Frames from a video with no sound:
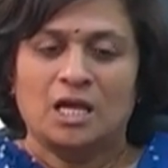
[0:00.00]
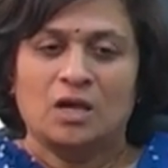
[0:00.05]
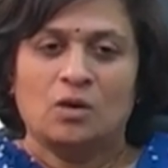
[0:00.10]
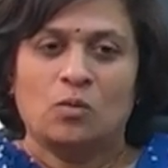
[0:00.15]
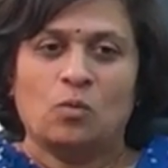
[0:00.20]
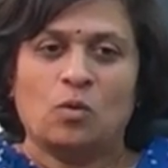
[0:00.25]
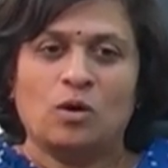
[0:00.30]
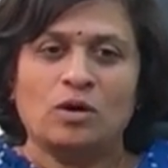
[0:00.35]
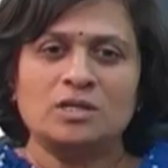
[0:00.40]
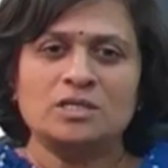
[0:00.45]

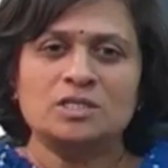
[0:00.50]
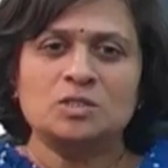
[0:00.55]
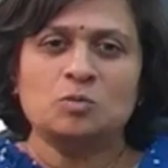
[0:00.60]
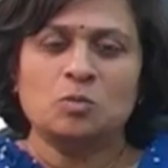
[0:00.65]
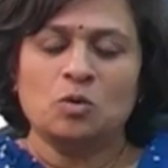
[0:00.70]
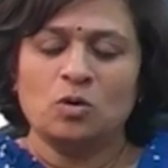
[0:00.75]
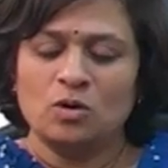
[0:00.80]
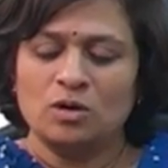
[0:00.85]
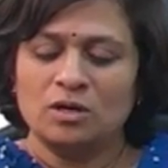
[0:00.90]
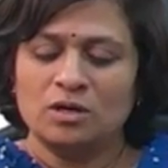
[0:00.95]
What is
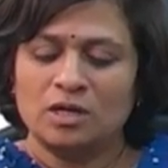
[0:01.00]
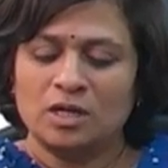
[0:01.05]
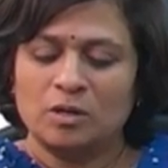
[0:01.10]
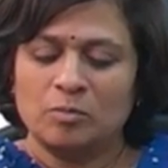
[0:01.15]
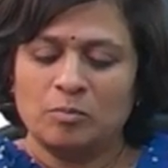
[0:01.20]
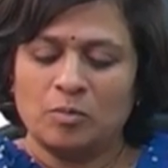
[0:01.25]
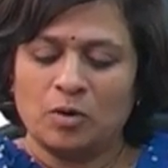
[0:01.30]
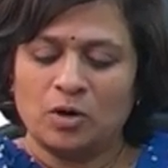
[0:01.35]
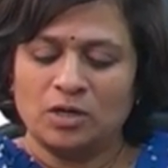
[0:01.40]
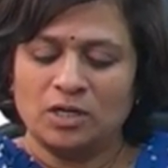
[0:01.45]
more
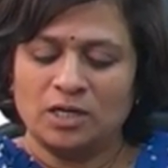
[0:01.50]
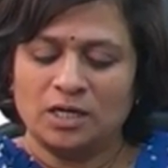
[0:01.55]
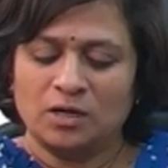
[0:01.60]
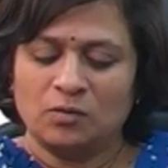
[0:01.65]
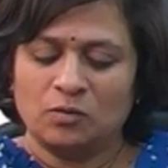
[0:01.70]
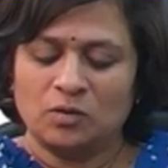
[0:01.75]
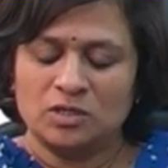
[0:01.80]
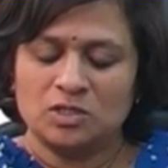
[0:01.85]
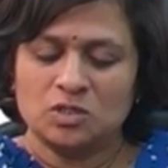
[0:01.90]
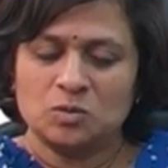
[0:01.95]
important
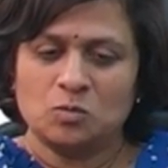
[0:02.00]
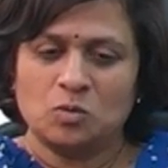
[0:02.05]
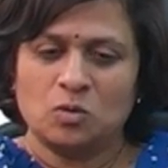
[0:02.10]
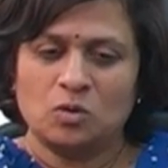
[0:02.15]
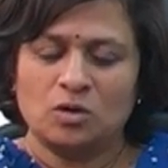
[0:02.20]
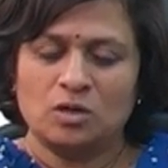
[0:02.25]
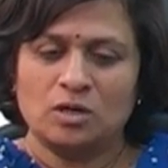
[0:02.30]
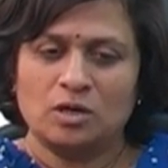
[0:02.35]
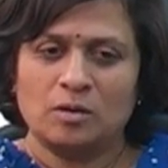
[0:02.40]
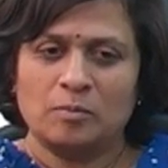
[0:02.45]
and what is
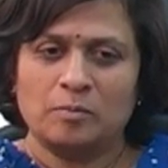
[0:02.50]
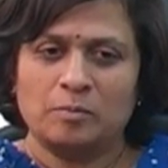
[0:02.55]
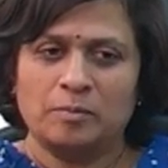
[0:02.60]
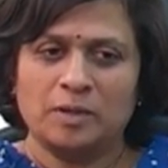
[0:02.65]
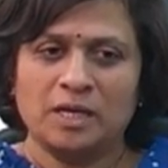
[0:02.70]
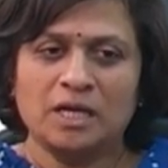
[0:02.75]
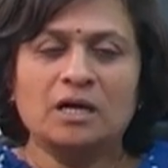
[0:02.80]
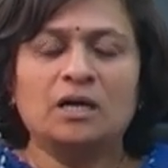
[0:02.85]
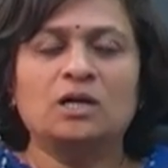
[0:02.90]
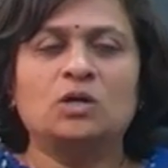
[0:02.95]
more
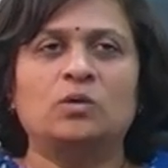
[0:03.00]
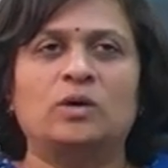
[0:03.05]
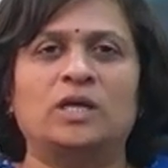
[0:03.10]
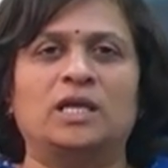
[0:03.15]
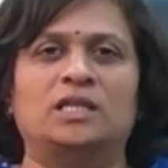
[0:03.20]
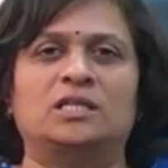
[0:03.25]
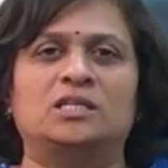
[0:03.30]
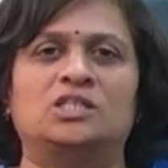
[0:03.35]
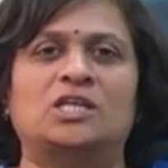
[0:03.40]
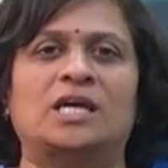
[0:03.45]
bigger
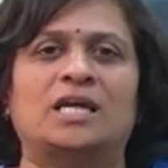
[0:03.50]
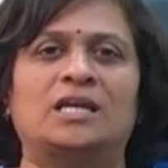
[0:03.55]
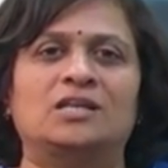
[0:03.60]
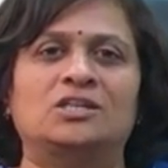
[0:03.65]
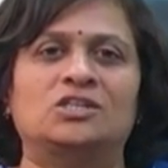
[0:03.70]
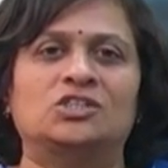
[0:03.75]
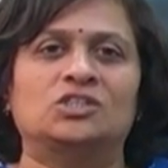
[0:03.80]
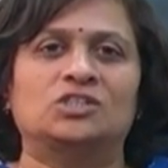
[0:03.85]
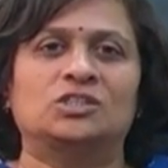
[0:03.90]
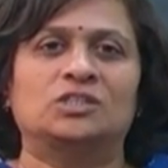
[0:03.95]
today, the
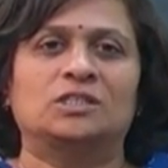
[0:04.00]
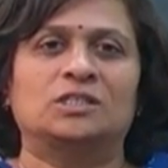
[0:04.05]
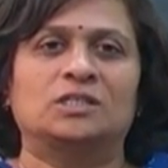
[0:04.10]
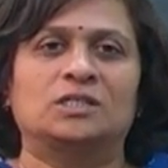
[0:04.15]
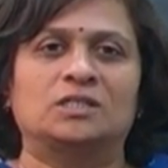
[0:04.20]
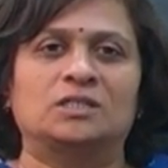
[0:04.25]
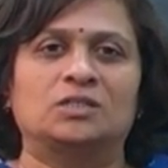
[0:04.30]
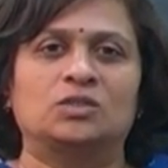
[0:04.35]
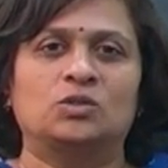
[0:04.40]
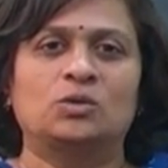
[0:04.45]
challenge
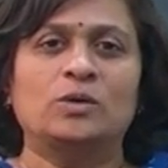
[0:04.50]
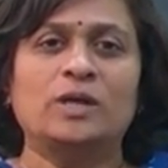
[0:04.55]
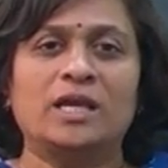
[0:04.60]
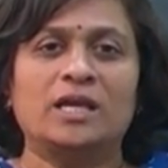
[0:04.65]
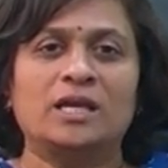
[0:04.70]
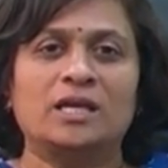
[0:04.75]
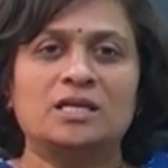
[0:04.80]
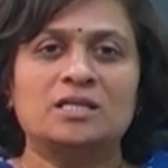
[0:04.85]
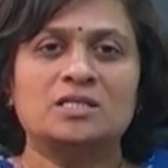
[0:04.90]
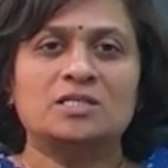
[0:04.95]

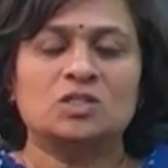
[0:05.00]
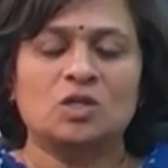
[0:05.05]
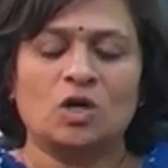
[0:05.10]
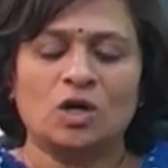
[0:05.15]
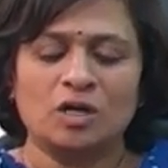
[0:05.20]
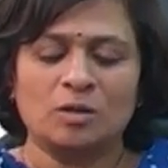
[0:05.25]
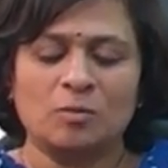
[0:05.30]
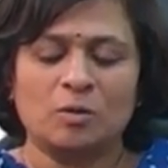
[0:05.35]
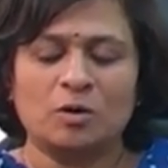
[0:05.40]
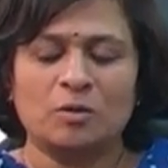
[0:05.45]
today is
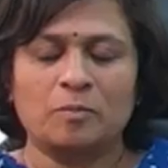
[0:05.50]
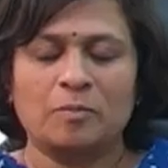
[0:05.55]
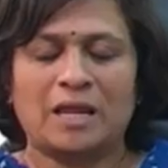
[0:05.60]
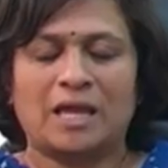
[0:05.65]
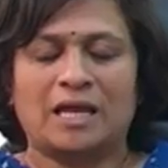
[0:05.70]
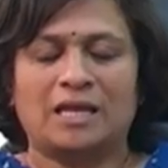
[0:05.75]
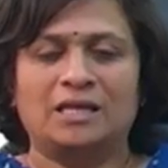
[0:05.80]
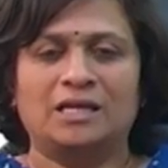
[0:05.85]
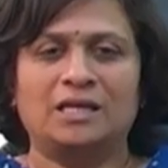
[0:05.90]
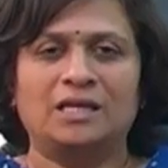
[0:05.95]
not about
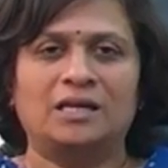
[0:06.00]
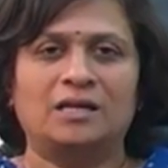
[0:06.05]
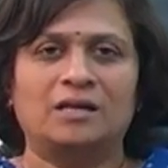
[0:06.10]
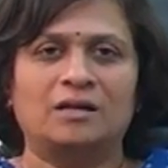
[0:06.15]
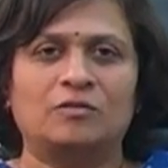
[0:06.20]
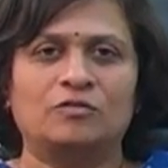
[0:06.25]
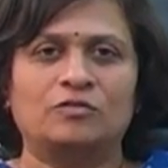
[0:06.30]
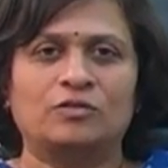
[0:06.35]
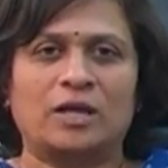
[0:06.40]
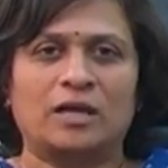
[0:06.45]
planning and
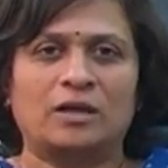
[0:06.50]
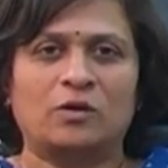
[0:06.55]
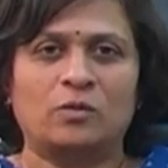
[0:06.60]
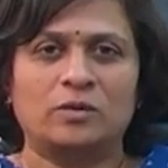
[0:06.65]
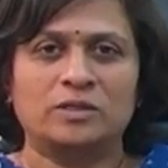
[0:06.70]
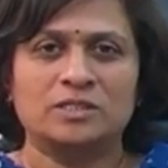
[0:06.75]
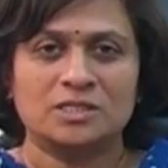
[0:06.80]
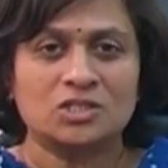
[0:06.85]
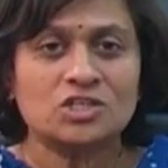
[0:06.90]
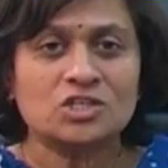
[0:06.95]

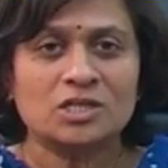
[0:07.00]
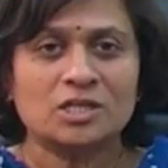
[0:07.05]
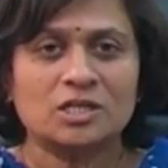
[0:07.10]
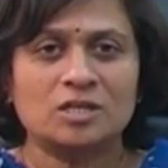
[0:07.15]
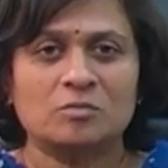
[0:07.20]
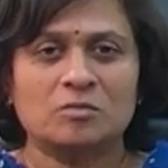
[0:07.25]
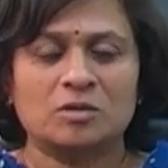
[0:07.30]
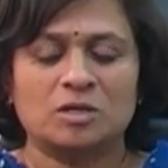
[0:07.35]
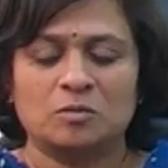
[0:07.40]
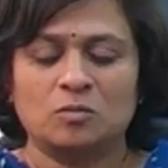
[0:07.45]

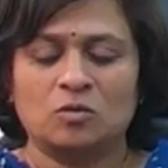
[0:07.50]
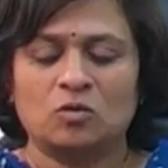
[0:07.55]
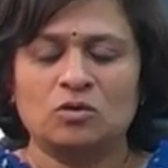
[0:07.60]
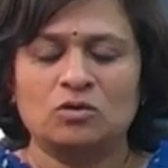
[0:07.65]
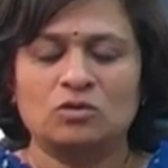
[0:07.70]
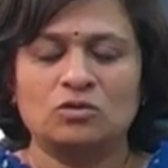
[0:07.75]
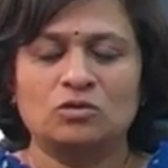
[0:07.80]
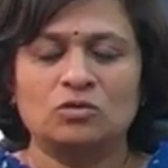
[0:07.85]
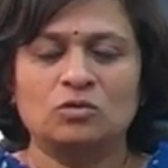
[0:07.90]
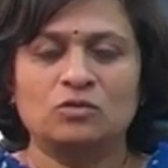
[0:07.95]
acquisition, but more
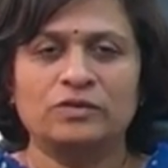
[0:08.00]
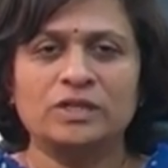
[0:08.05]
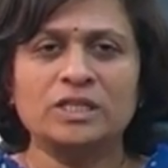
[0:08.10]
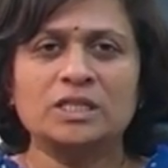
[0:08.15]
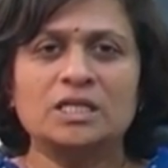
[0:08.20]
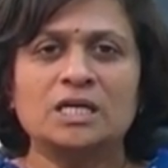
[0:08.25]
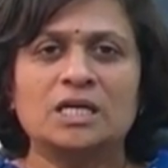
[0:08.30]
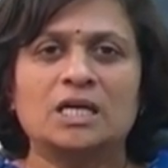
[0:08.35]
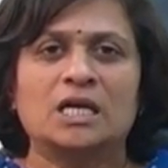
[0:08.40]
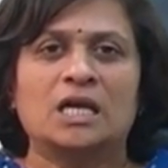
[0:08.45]
to do
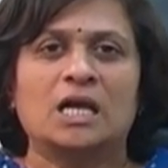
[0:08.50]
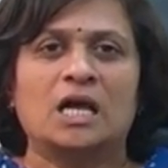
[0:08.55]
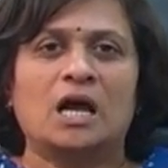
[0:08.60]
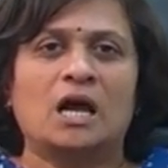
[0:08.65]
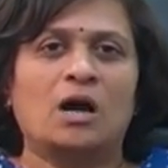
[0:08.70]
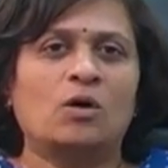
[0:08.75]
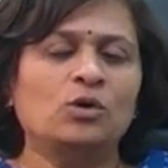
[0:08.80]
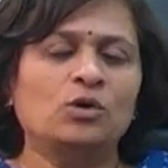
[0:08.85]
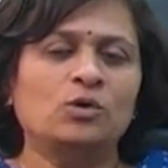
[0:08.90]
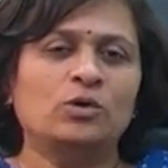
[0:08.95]
with
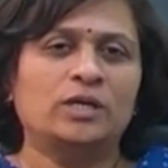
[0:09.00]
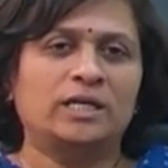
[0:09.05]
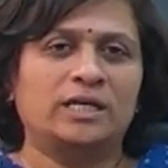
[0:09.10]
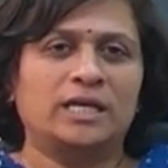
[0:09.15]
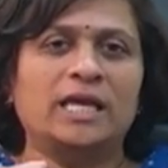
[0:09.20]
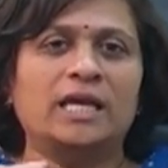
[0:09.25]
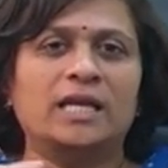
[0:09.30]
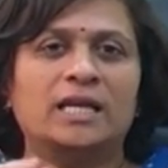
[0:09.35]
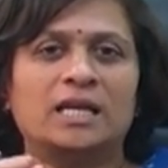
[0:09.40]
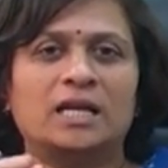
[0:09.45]
how do you
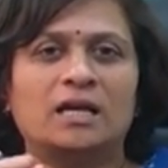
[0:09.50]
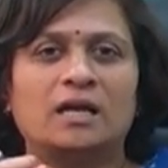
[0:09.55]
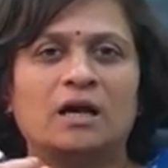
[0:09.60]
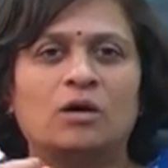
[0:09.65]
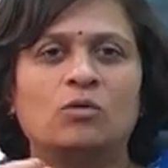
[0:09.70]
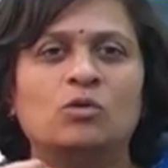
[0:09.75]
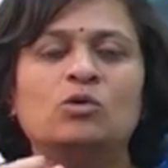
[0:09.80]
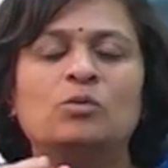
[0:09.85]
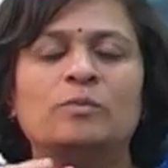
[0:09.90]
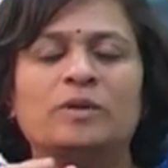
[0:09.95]
retain and
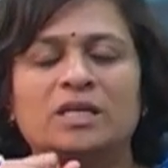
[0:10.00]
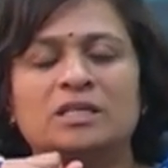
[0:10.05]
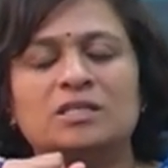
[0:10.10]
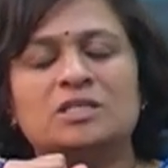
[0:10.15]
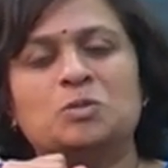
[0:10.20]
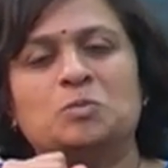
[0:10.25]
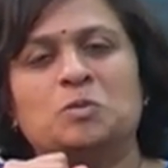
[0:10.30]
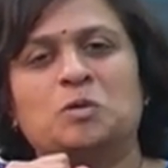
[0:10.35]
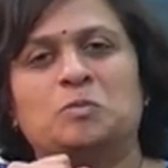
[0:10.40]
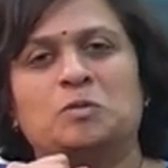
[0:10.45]
how do you make
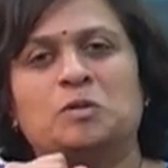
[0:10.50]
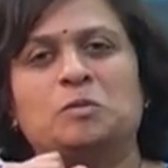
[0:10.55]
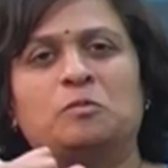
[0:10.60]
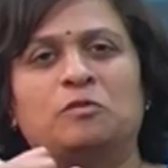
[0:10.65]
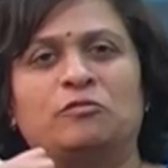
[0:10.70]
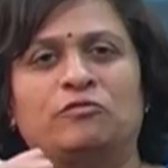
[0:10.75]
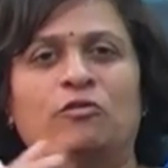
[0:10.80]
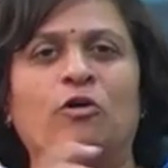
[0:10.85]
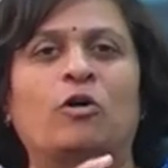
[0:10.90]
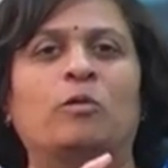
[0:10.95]
these people
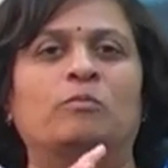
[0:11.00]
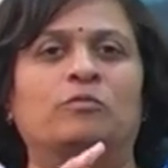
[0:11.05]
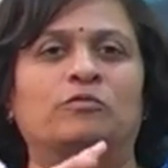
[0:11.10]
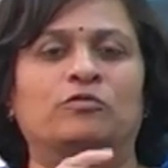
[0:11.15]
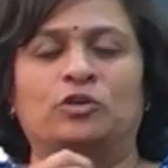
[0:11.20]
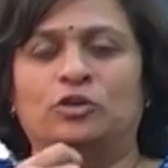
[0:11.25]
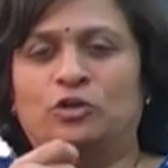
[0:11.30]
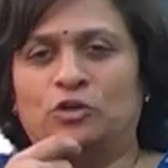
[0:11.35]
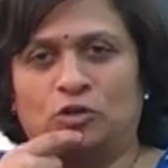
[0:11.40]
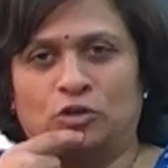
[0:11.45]
perform
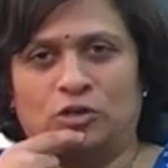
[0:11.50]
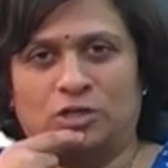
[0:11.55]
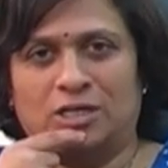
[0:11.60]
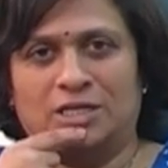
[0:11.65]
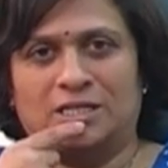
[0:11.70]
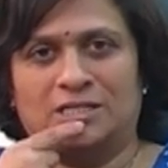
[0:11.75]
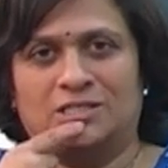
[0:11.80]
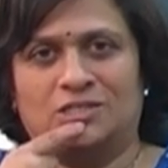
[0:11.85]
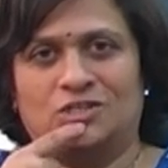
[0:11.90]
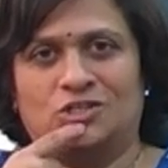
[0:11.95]
for your
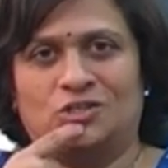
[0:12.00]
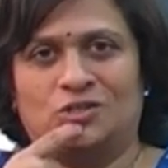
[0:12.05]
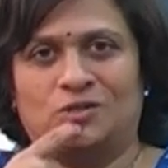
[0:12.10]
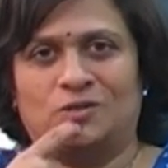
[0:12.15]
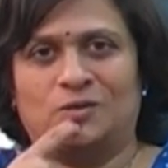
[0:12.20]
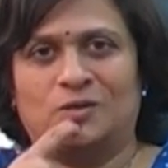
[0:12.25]
organization.